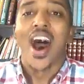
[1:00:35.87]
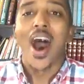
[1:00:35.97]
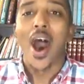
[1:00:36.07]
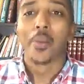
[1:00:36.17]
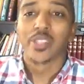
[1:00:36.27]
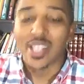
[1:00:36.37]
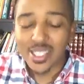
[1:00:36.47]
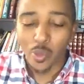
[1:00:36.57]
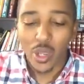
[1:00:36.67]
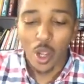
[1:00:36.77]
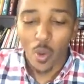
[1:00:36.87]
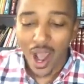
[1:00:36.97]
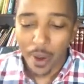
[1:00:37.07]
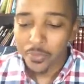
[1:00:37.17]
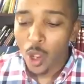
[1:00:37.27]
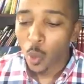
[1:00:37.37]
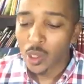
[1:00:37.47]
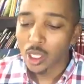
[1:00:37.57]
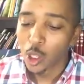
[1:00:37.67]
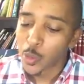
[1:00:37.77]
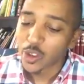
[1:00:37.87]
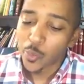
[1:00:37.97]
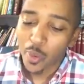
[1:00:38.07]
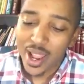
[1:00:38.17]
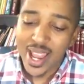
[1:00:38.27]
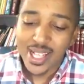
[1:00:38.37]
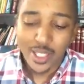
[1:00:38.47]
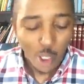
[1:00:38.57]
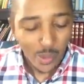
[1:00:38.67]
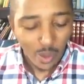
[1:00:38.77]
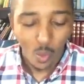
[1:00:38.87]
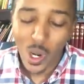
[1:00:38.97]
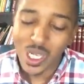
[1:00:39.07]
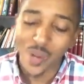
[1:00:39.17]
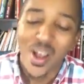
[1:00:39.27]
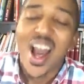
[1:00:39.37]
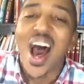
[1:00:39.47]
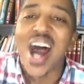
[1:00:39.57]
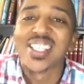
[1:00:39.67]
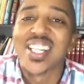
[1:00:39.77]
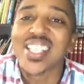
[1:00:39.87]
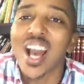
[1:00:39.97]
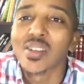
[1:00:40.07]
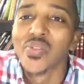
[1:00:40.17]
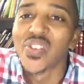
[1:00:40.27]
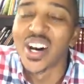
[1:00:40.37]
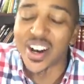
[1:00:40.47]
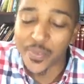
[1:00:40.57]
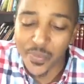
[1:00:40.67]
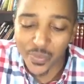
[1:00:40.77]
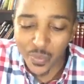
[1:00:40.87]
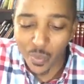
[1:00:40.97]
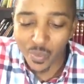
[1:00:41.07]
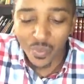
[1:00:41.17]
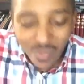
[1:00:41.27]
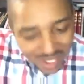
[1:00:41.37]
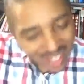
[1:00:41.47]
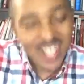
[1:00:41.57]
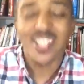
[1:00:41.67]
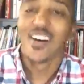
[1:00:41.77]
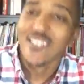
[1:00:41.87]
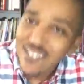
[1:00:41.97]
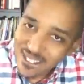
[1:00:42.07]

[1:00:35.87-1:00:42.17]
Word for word: Um, so listen, we go out with a little bit of praise, a little bit of worship. Uh, so let's have some fun. Listen.